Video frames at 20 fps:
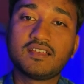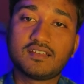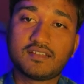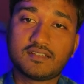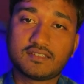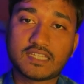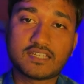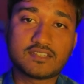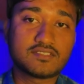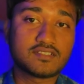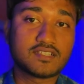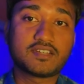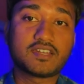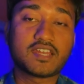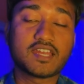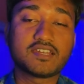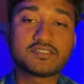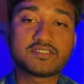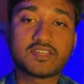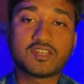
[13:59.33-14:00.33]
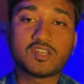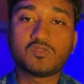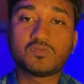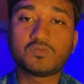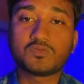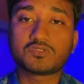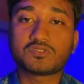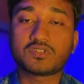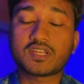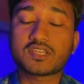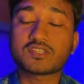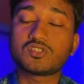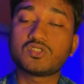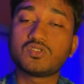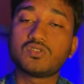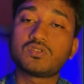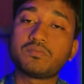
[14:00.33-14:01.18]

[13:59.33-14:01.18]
that is a tension pneumothorax, your